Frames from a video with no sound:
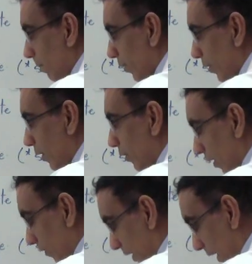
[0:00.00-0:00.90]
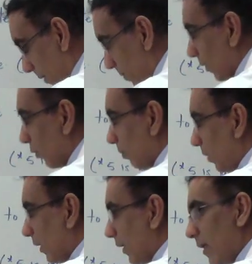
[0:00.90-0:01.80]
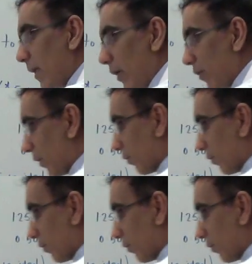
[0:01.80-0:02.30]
per unit of time would be an indicator of the